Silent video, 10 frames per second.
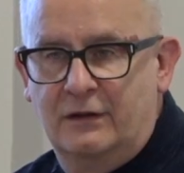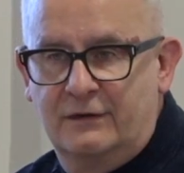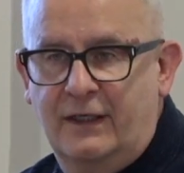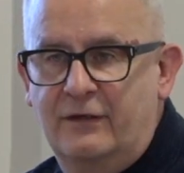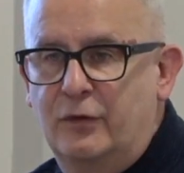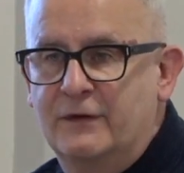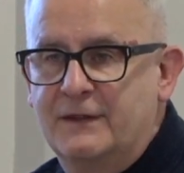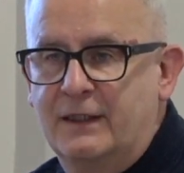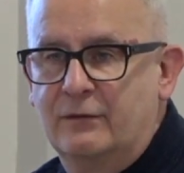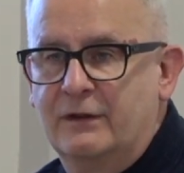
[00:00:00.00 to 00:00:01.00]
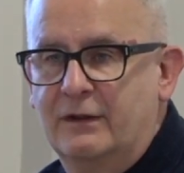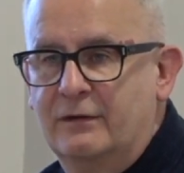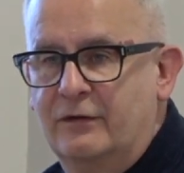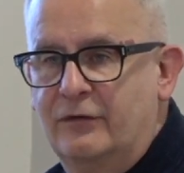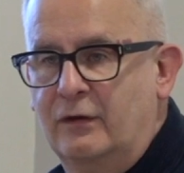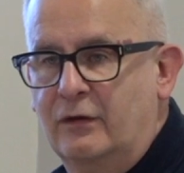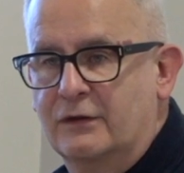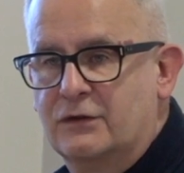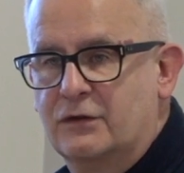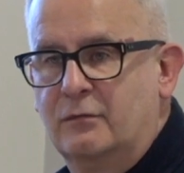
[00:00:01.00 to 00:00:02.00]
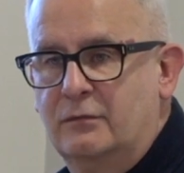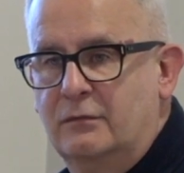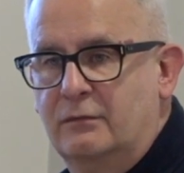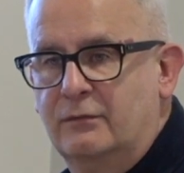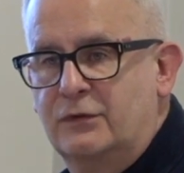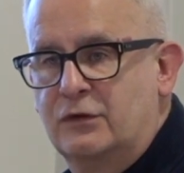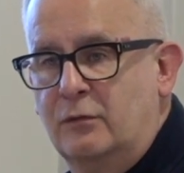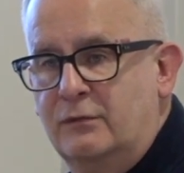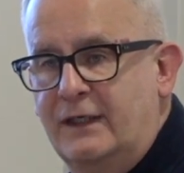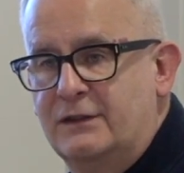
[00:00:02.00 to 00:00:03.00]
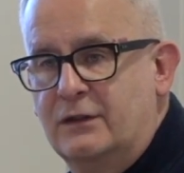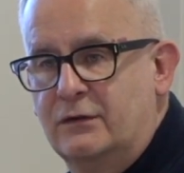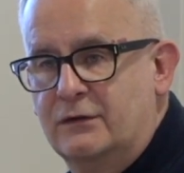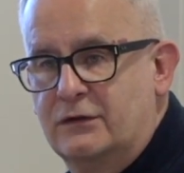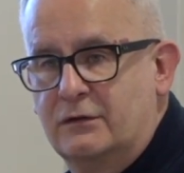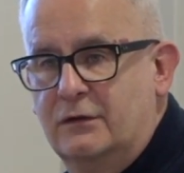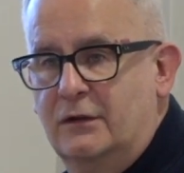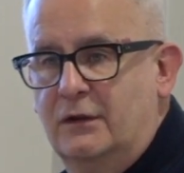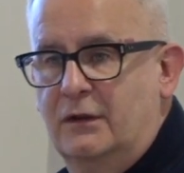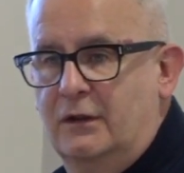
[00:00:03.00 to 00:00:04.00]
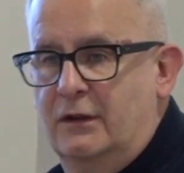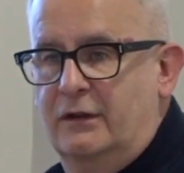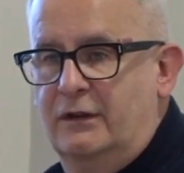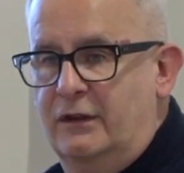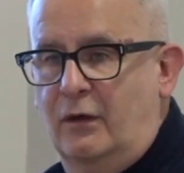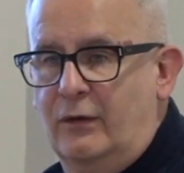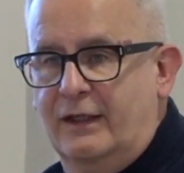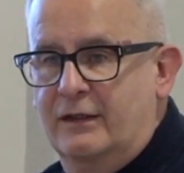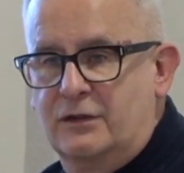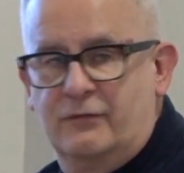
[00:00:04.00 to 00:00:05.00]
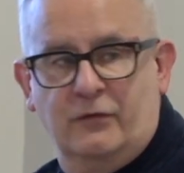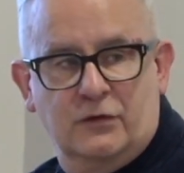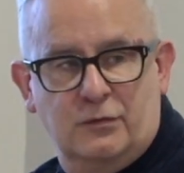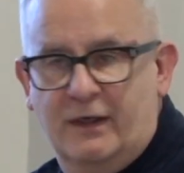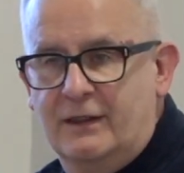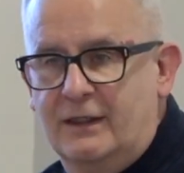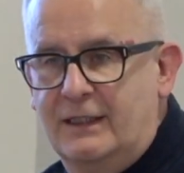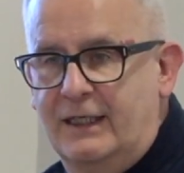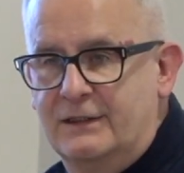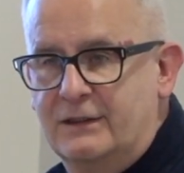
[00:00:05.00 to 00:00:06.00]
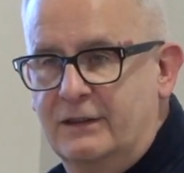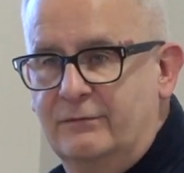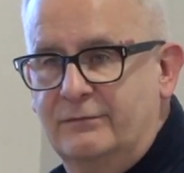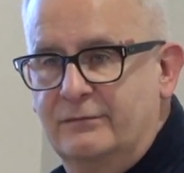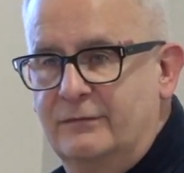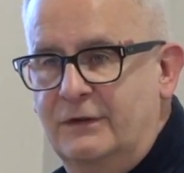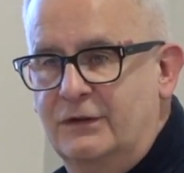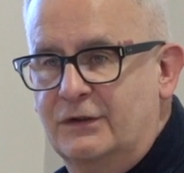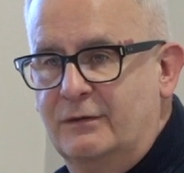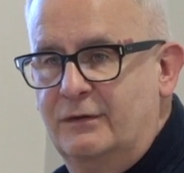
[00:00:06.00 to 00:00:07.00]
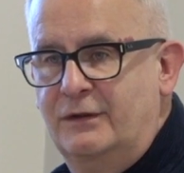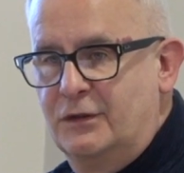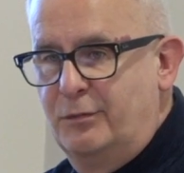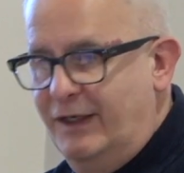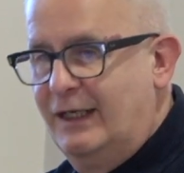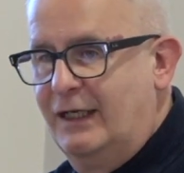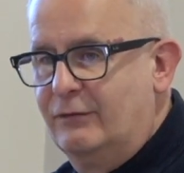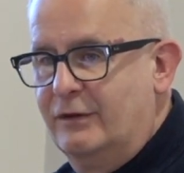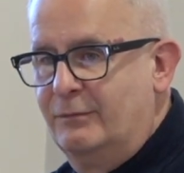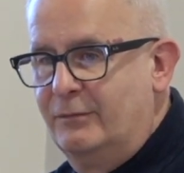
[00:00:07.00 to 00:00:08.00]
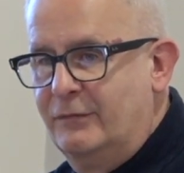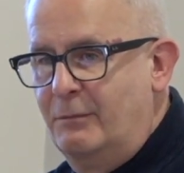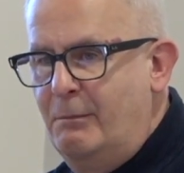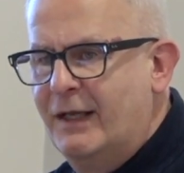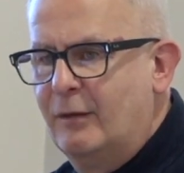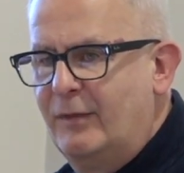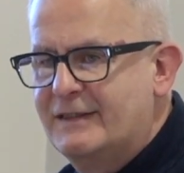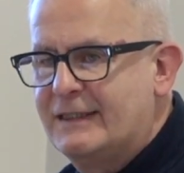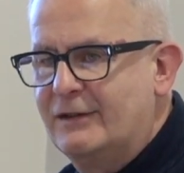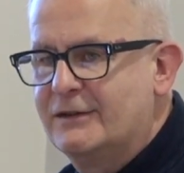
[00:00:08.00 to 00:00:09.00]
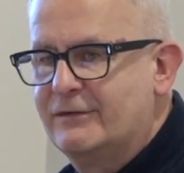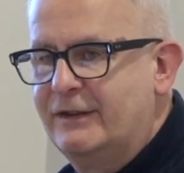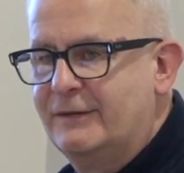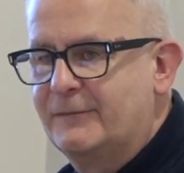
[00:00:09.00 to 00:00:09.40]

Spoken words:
Dave pointed out that if you look at some data cuts, you don't get this full spread of the data. You're just picking out the middle bit out of it,